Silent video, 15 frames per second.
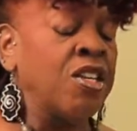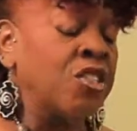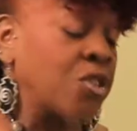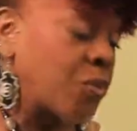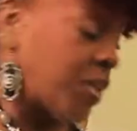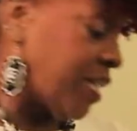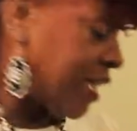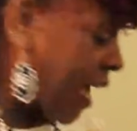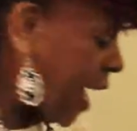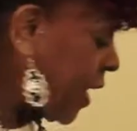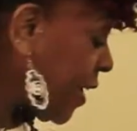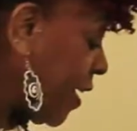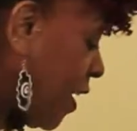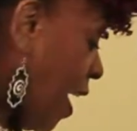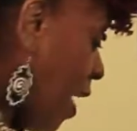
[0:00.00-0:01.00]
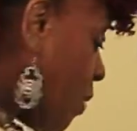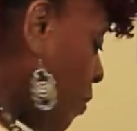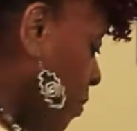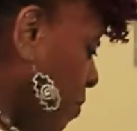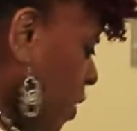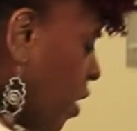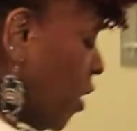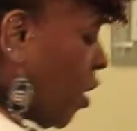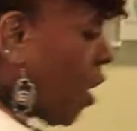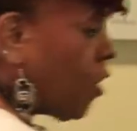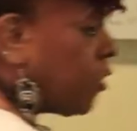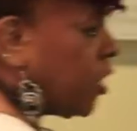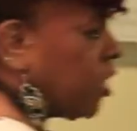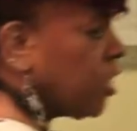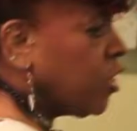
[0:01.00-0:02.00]
so when Daddy and I would be
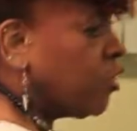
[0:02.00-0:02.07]
along in